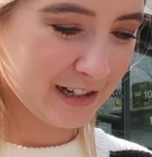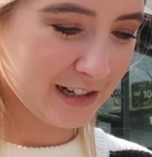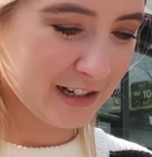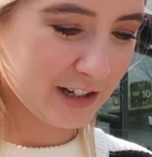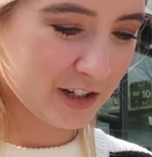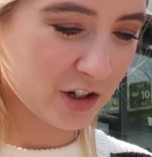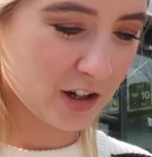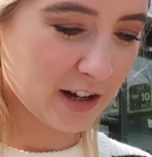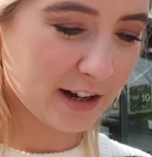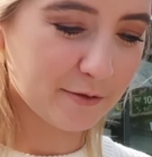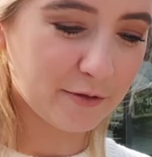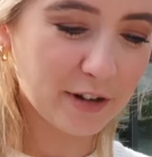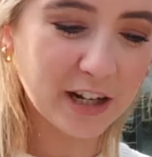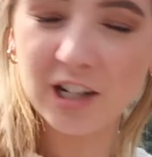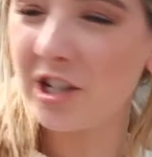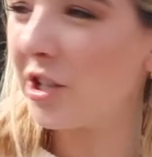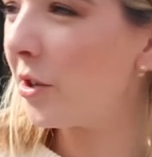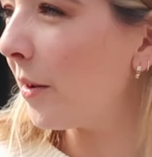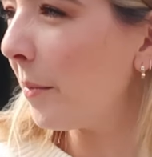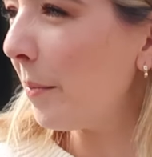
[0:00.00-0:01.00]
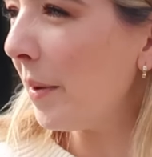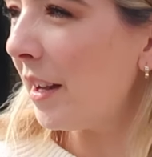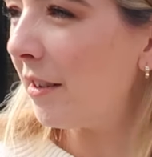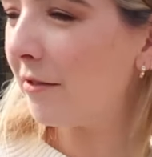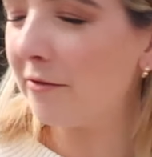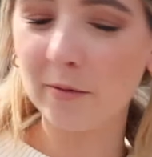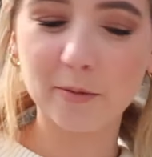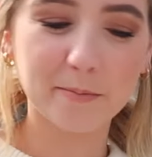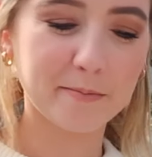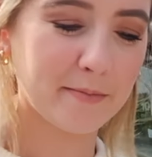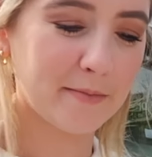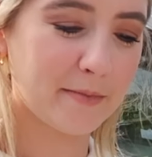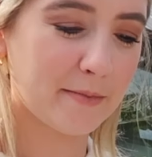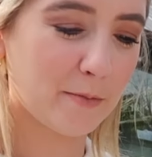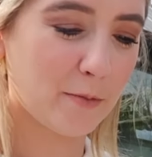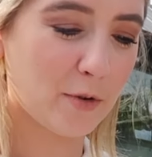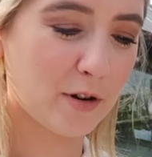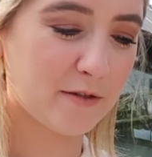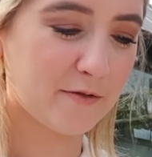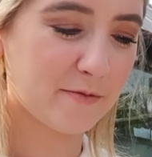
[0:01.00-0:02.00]
Shall I read you a bit of
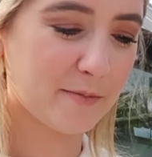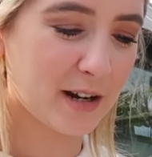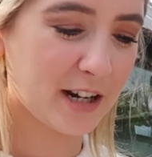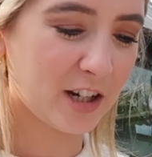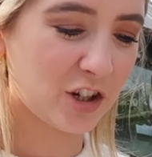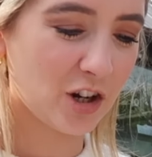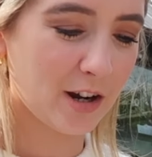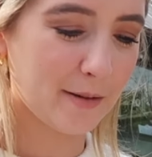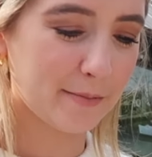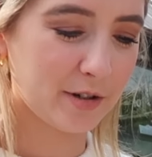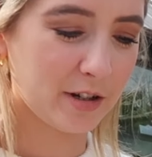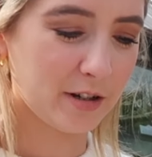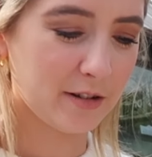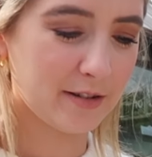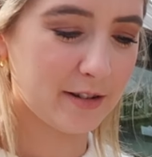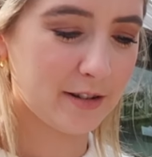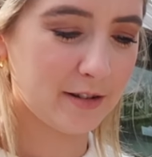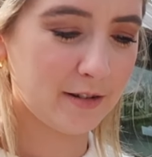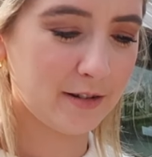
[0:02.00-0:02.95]
one of my chapters?